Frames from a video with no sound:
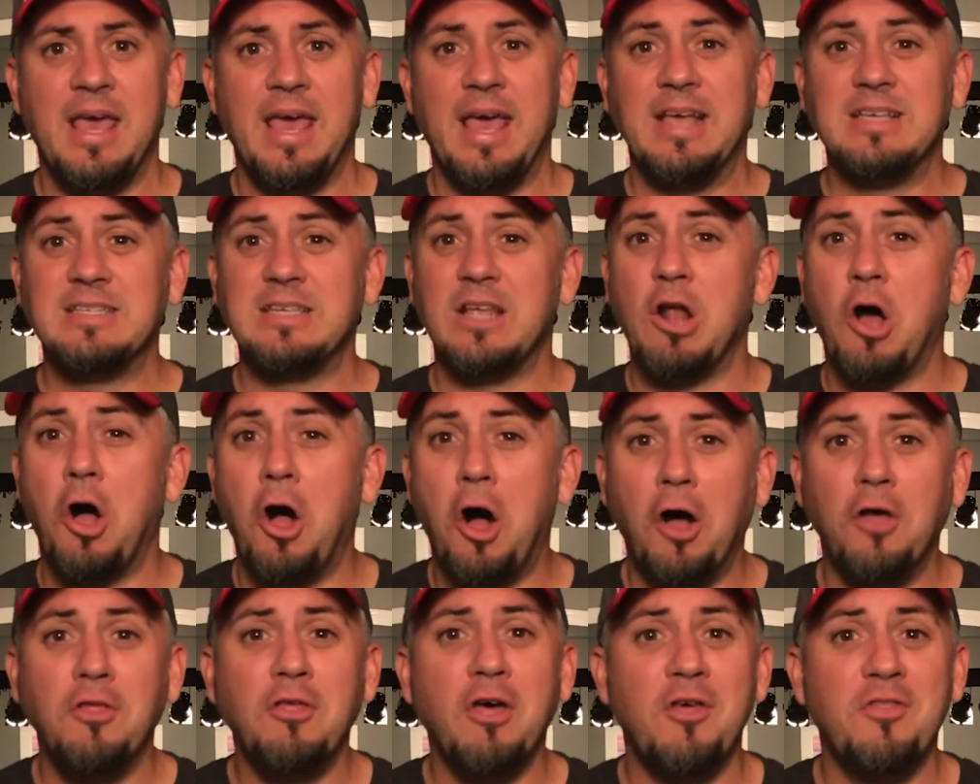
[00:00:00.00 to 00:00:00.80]
is that
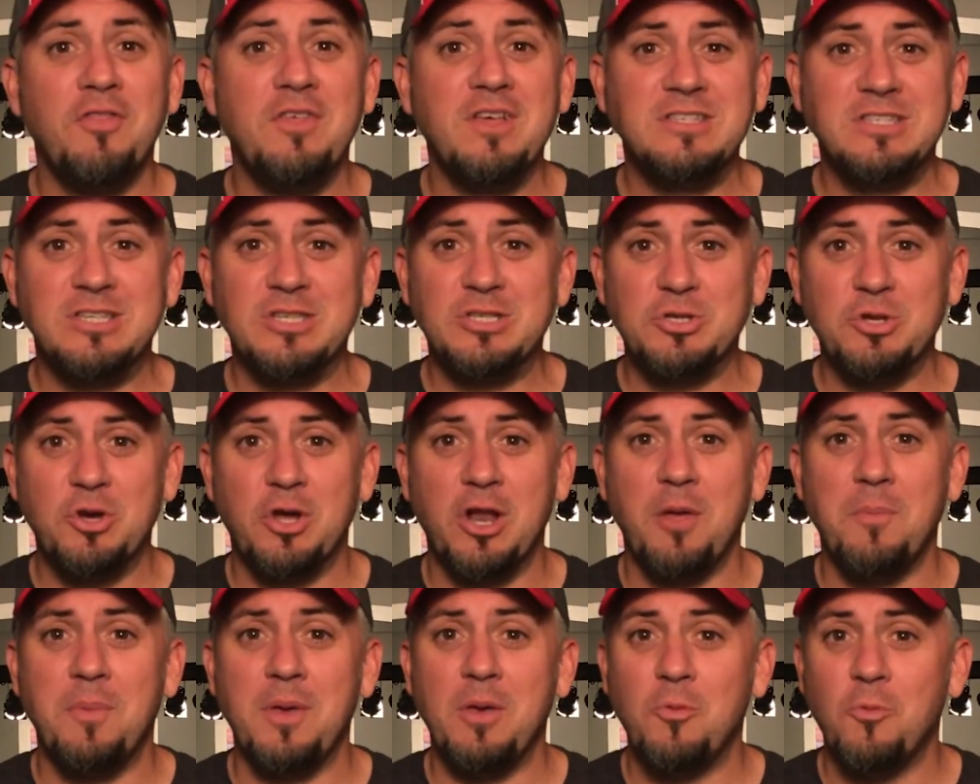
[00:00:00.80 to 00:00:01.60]
although this is
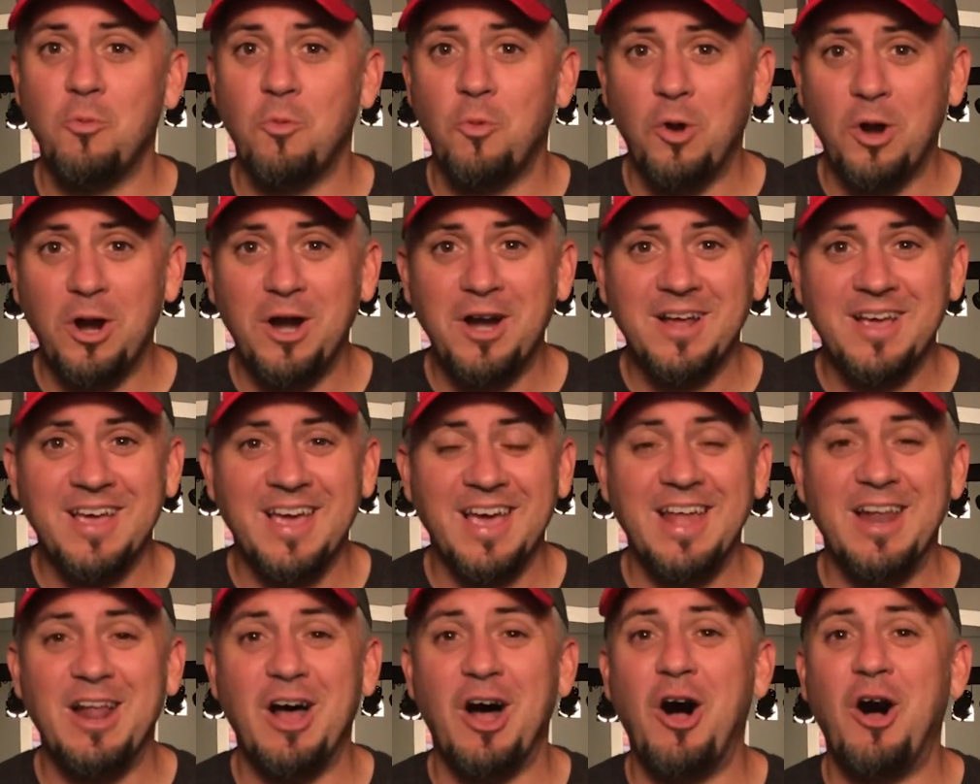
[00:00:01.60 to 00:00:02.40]
going to be work
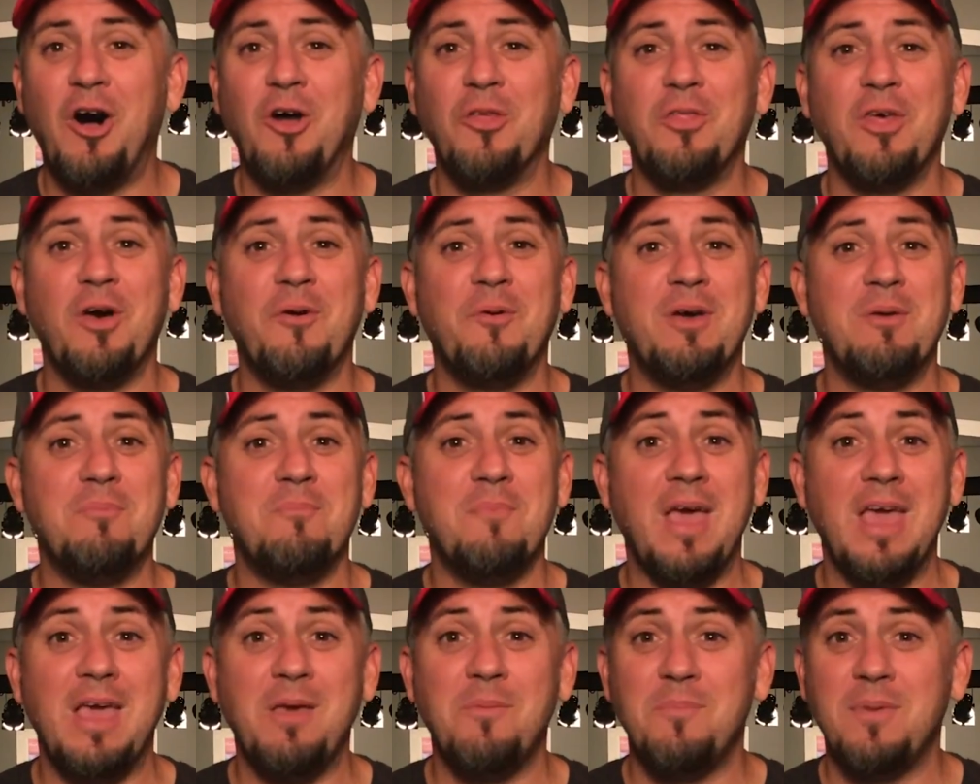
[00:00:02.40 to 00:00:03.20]
and although it
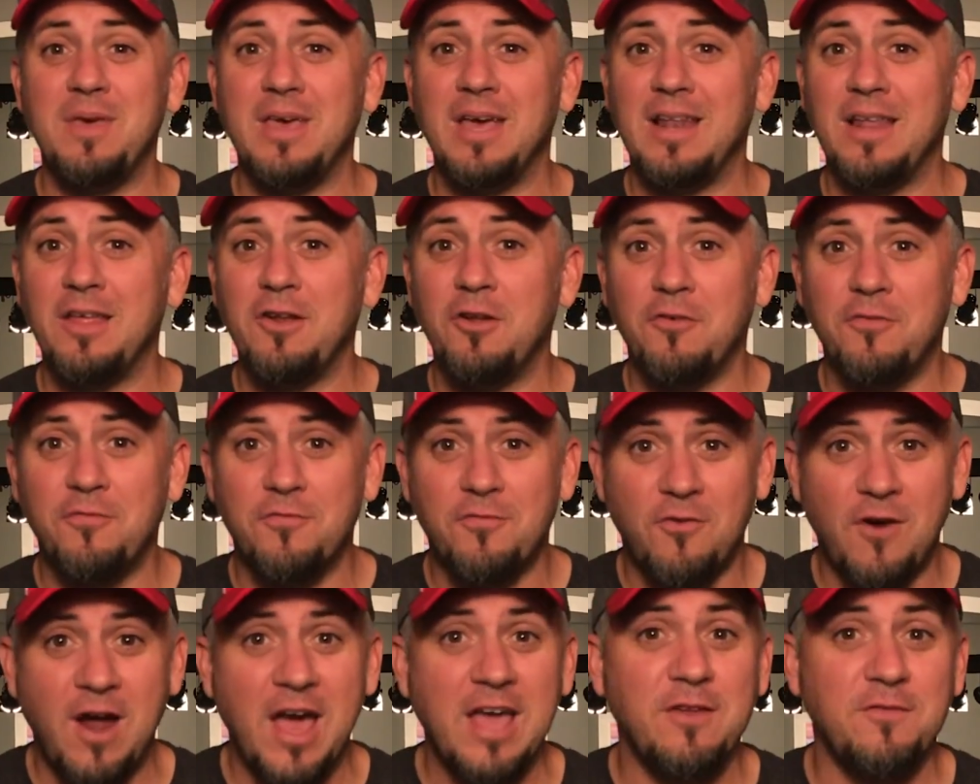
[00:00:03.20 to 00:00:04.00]
may be a little
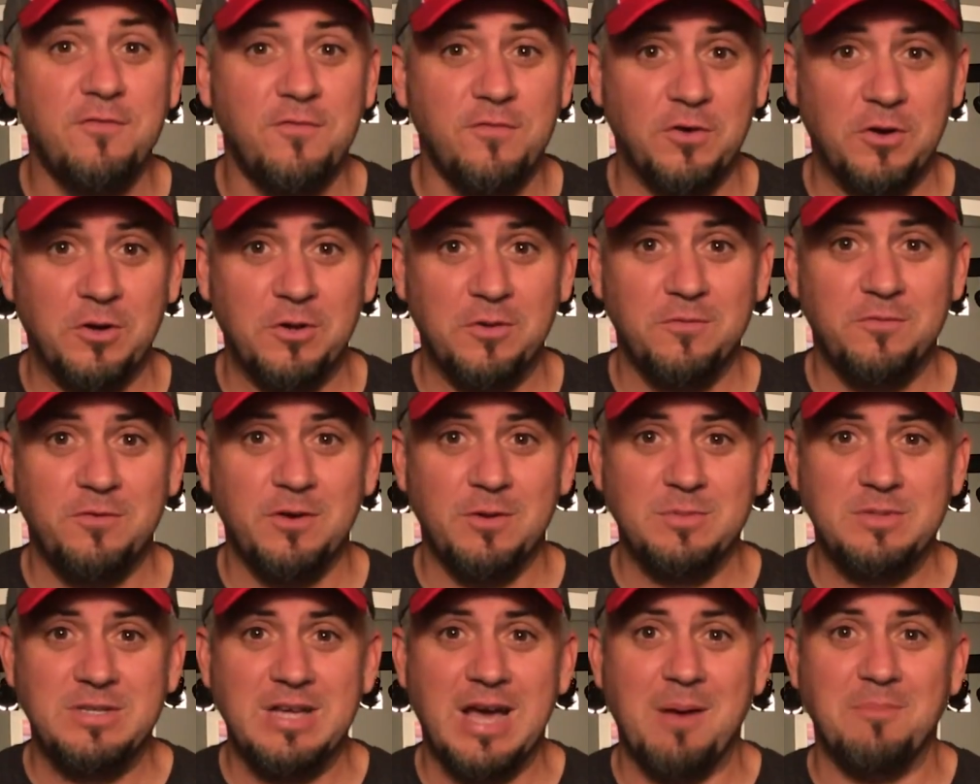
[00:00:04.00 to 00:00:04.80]
frightful
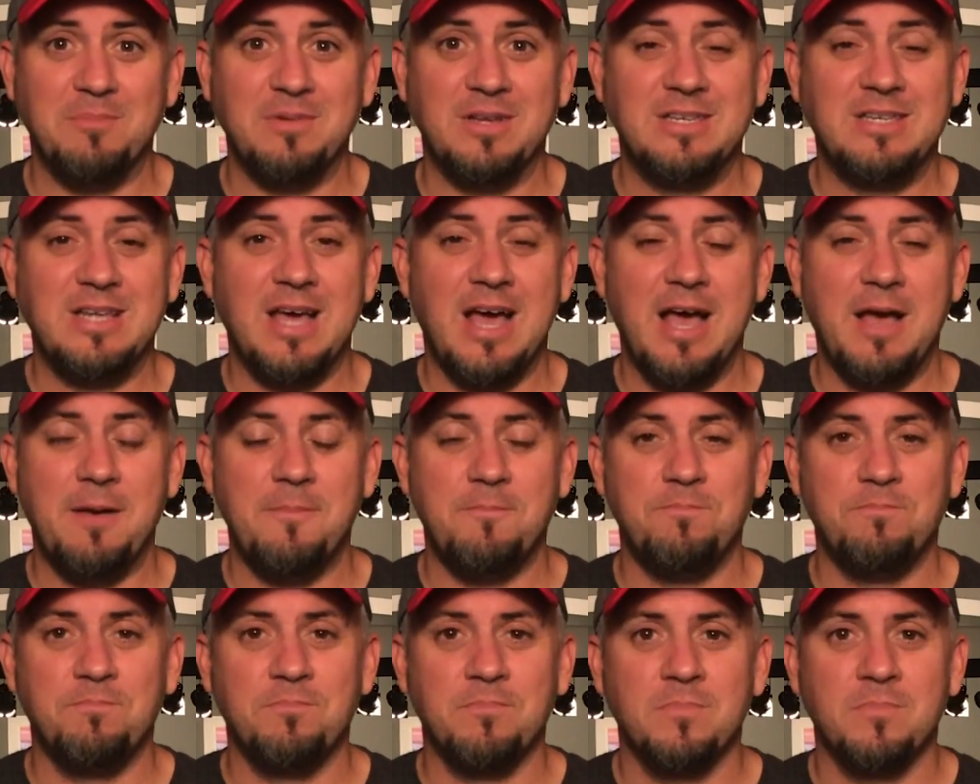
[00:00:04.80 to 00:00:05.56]
from time to time,